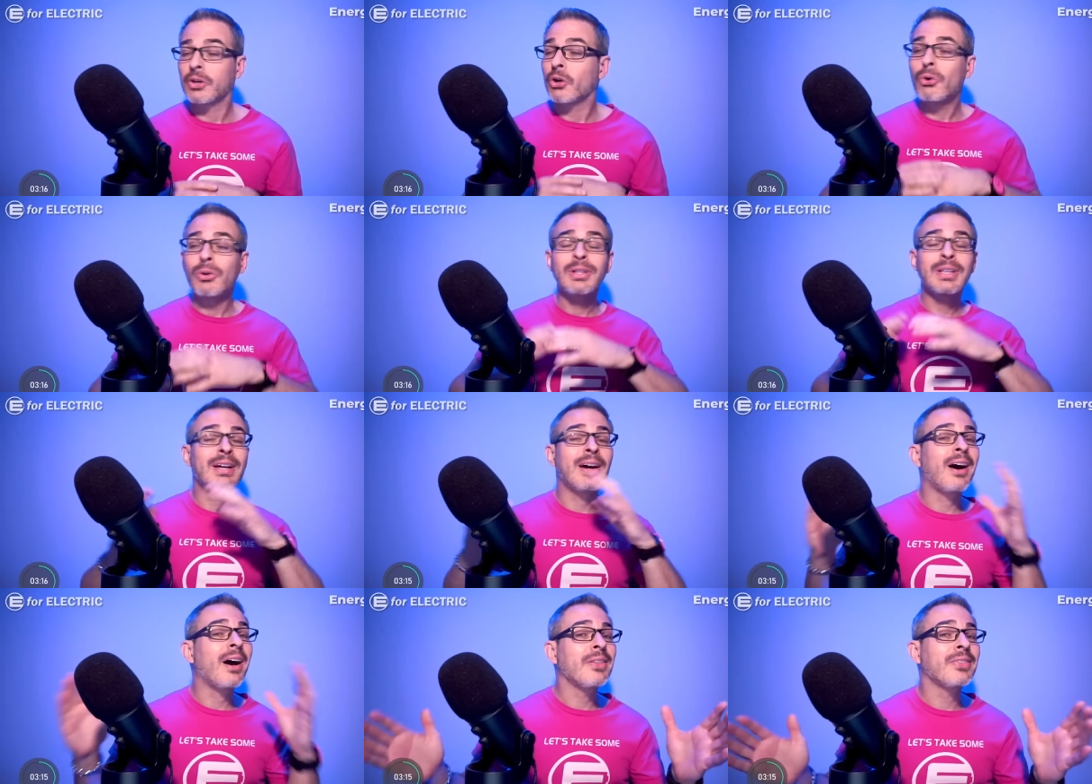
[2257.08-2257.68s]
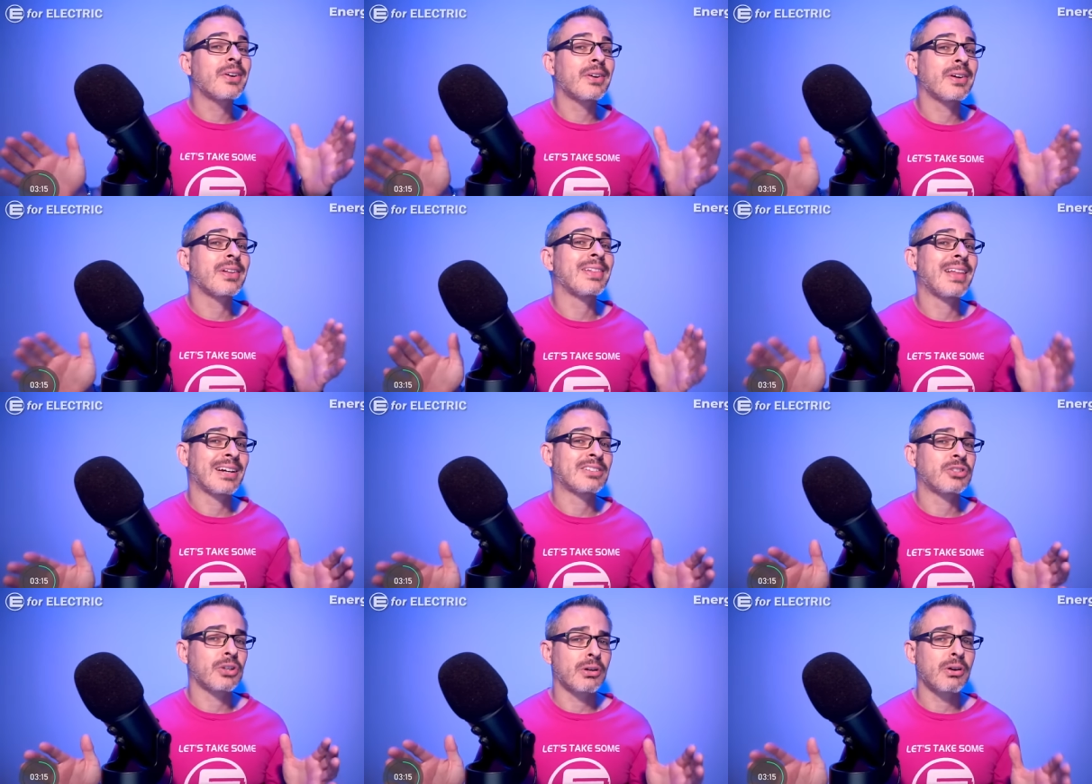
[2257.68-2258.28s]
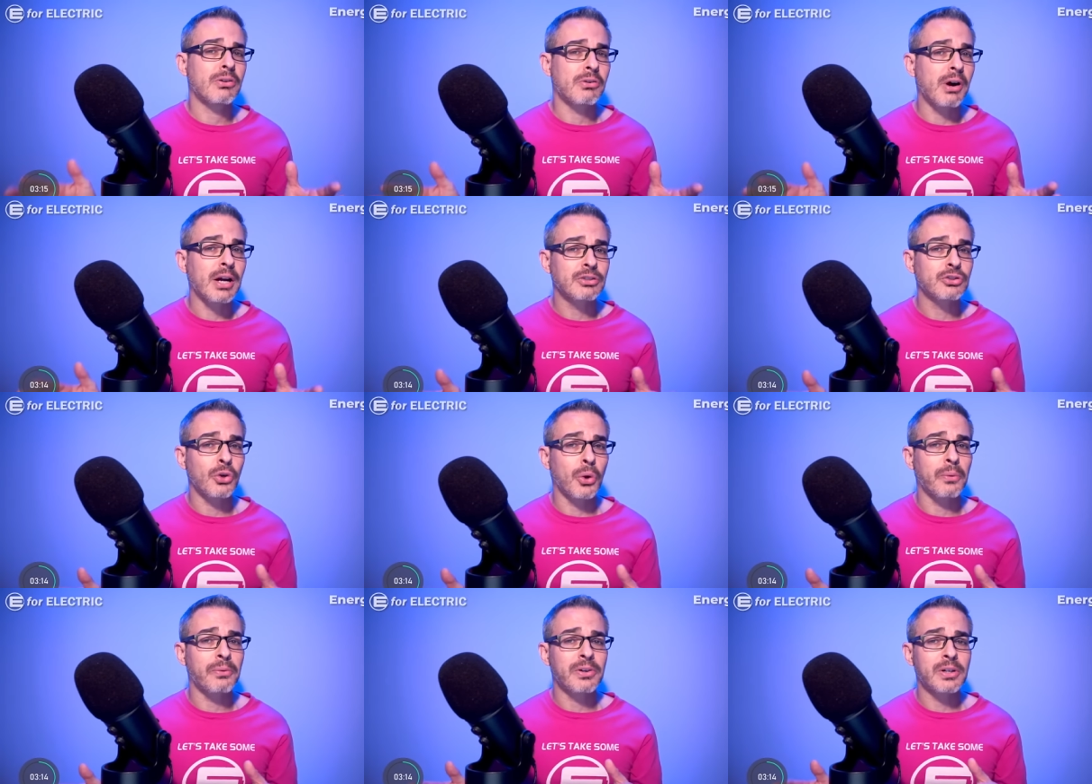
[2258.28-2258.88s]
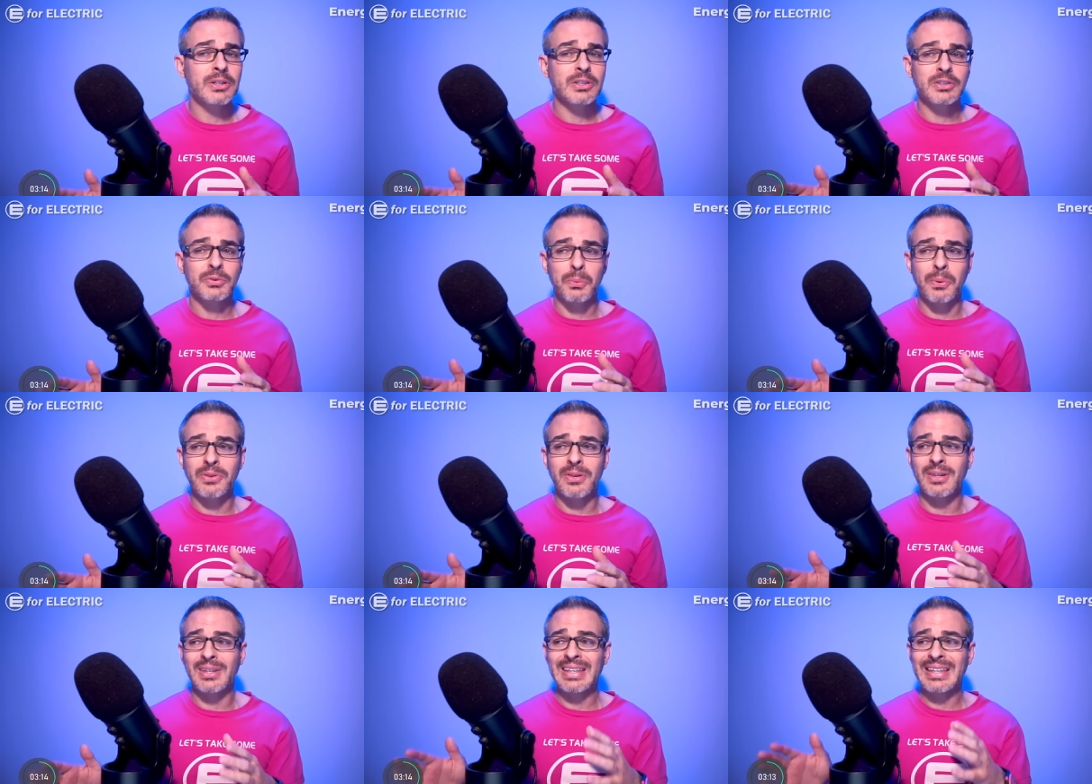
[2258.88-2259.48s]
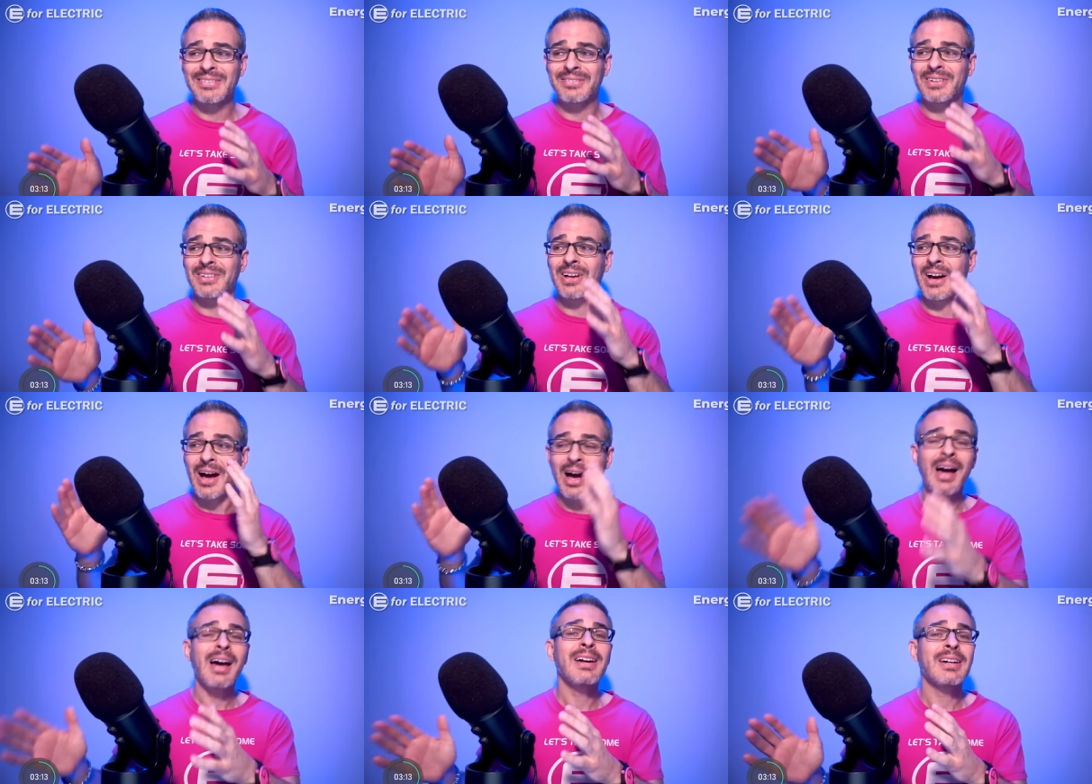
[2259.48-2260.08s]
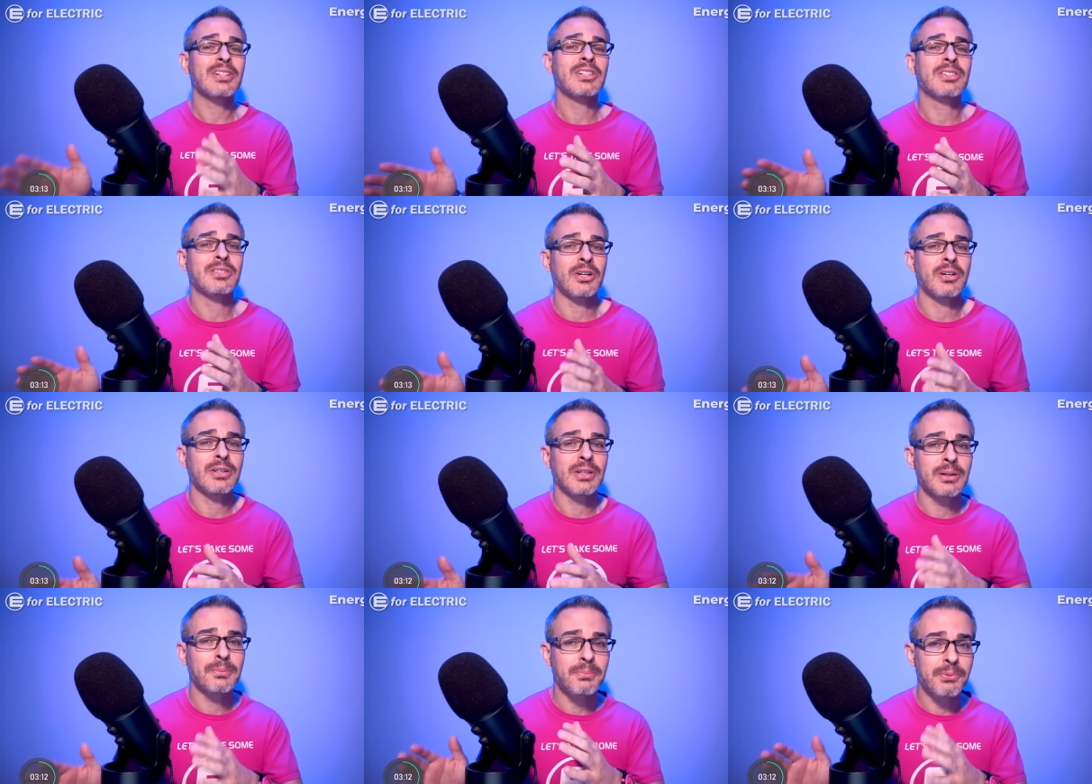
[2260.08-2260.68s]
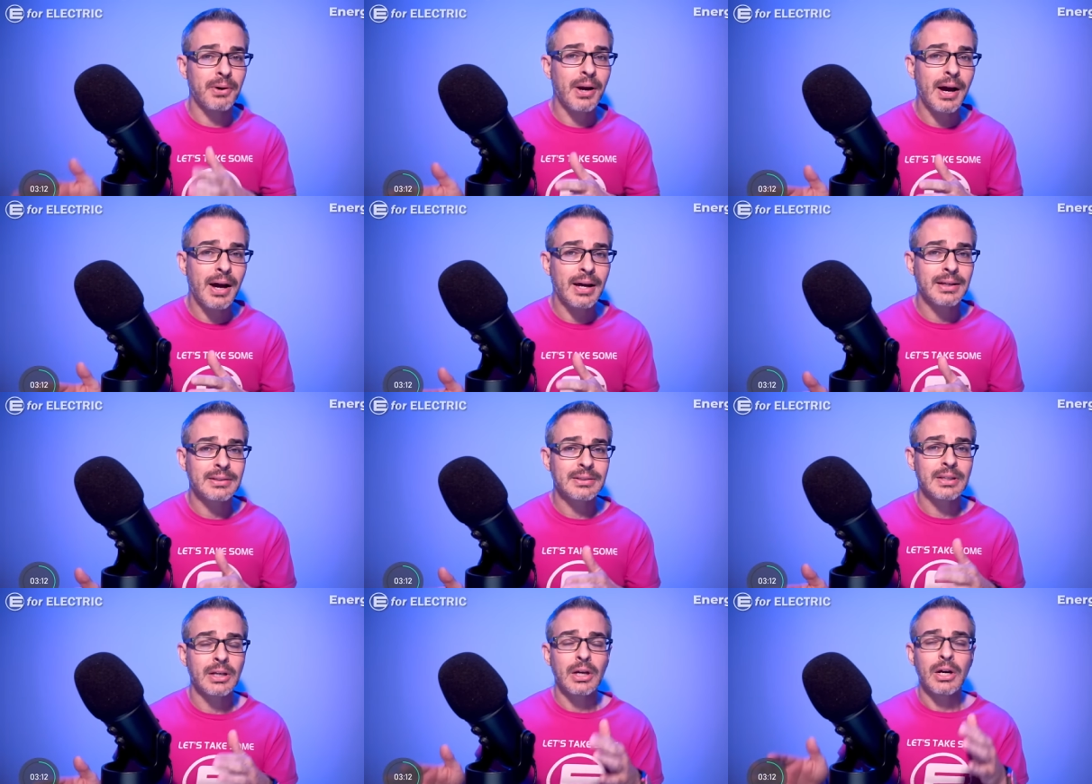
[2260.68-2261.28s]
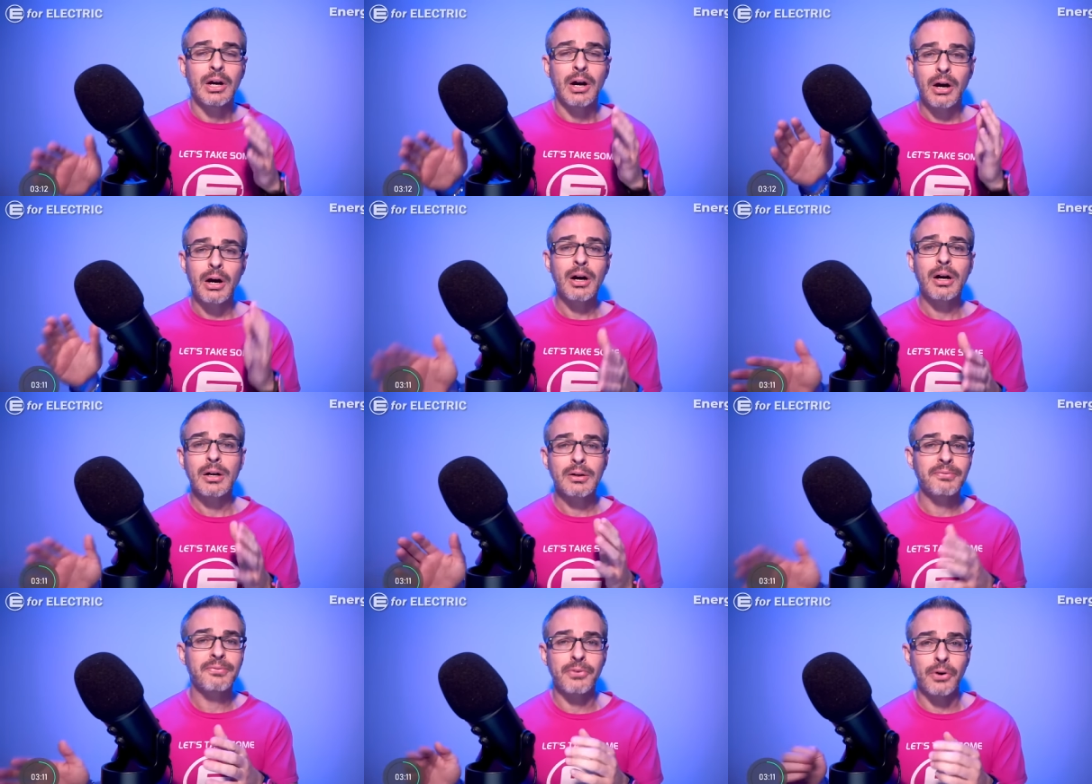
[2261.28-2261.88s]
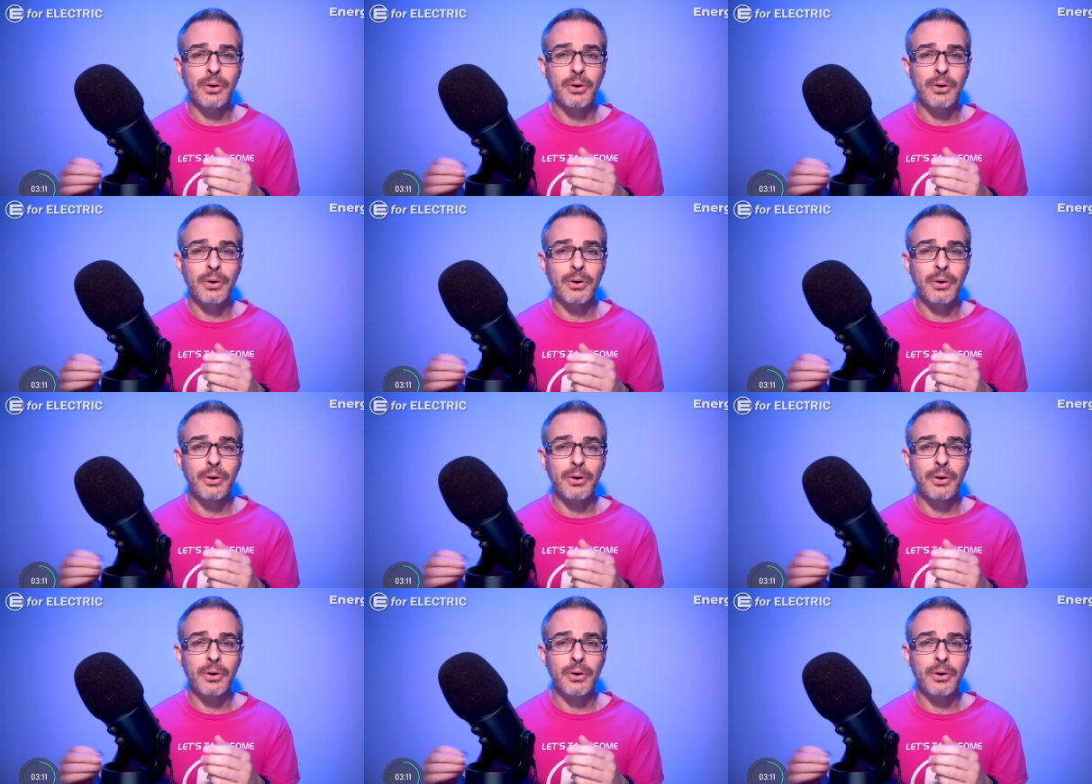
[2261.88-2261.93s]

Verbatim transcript: The only other electric crossovers with an even higher starting price are